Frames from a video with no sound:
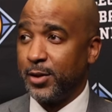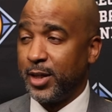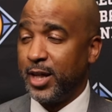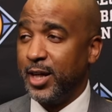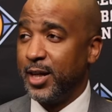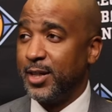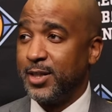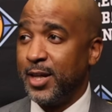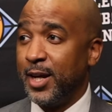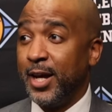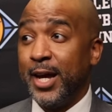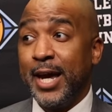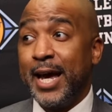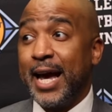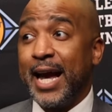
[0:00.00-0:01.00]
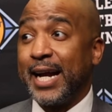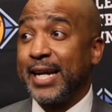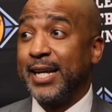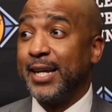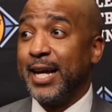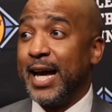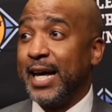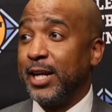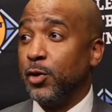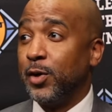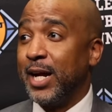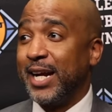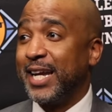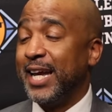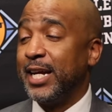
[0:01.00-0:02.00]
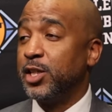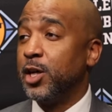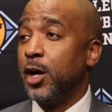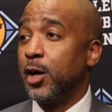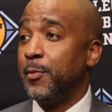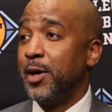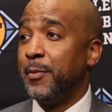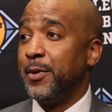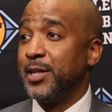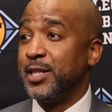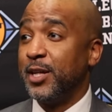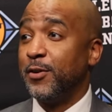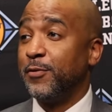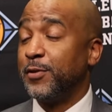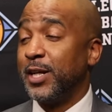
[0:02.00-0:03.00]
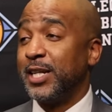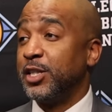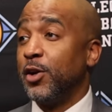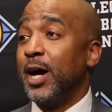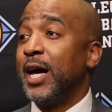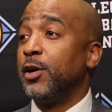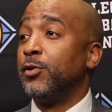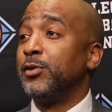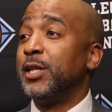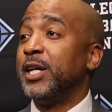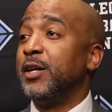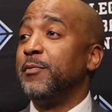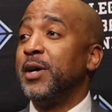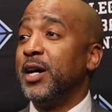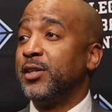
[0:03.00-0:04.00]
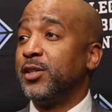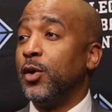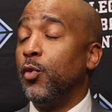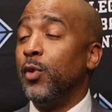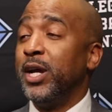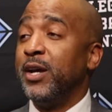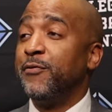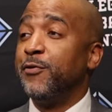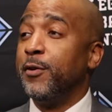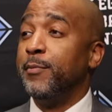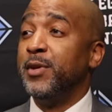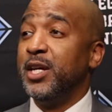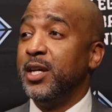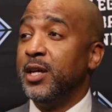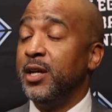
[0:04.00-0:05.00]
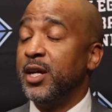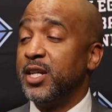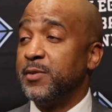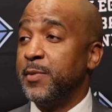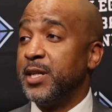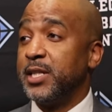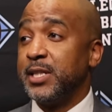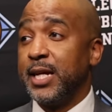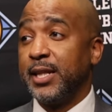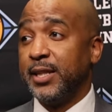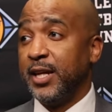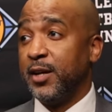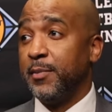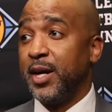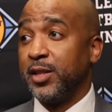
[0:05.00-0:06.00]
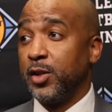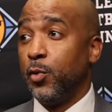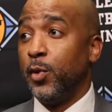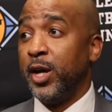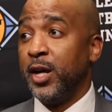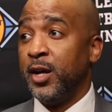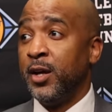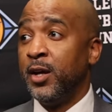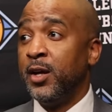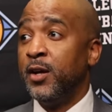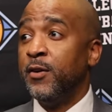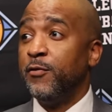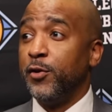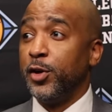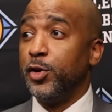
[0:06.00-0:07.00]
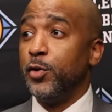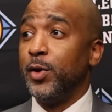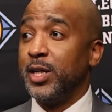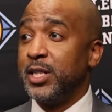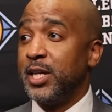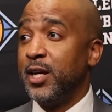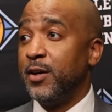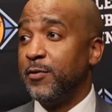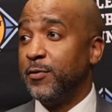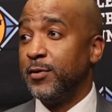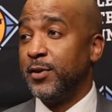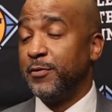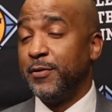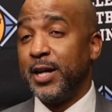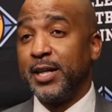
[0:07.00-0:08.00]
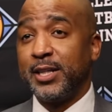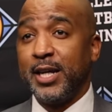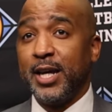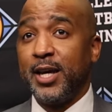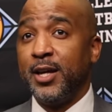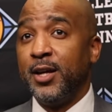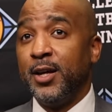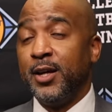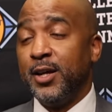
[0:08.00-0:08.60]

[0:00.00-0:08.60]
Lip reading: kids. I can't talk about myself. It's like, so I don't think about the win for me as much as I think about the win for USF. The fact that